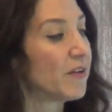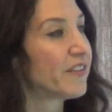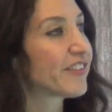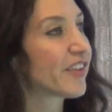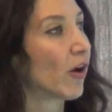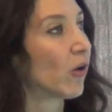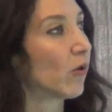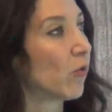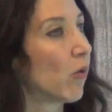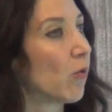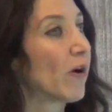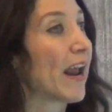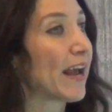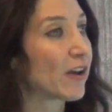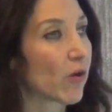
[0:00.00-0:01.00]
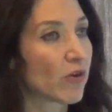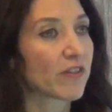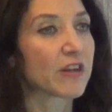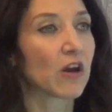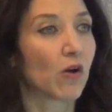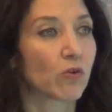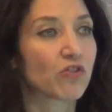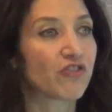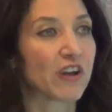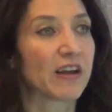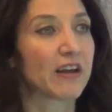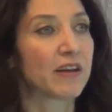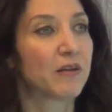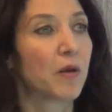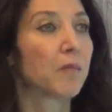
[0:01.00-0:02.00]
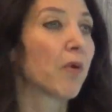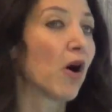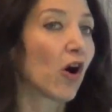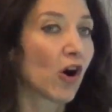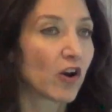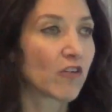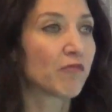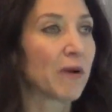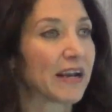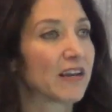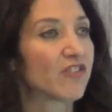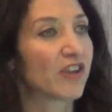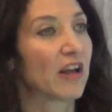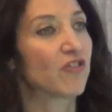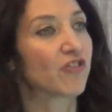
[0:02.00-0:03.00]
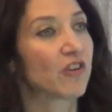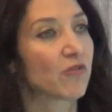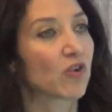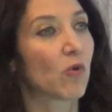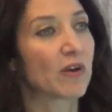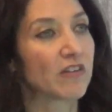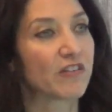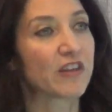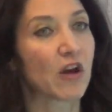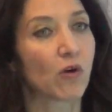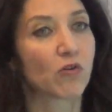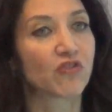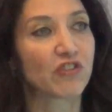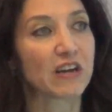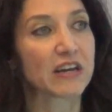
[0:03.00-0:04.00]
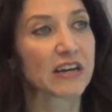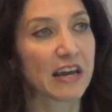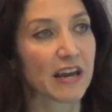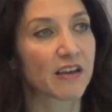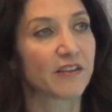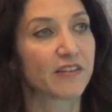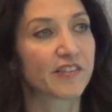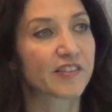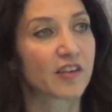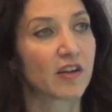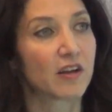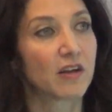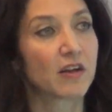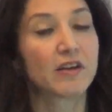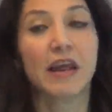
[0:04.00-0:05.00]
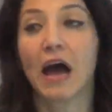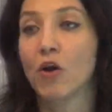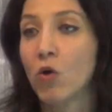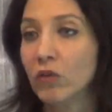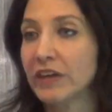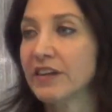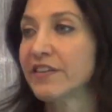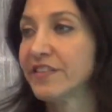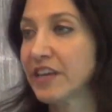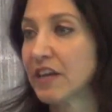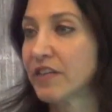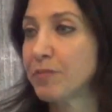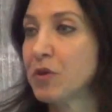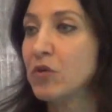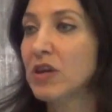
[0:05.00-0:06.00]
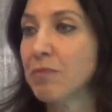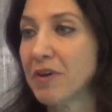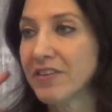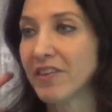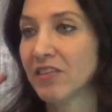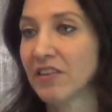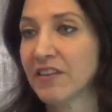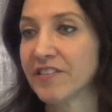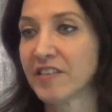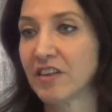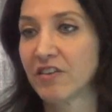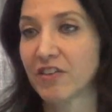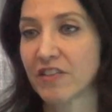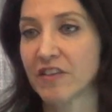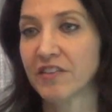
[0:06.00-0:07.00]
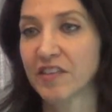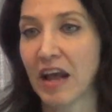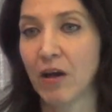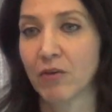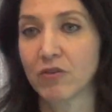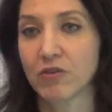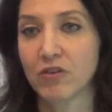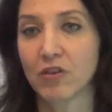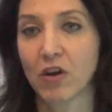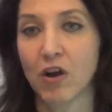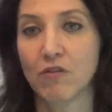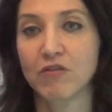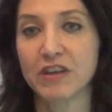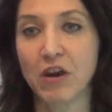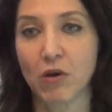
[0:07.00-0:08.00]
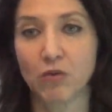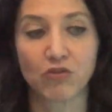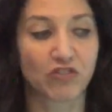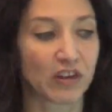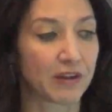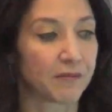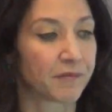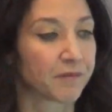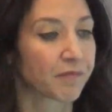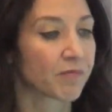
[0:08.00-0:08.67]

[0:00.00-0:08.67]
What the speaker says: So when I go to the ocean, part of my intention of going to the ocean is not only to see its beauty, but to listen to the sound of the ocean.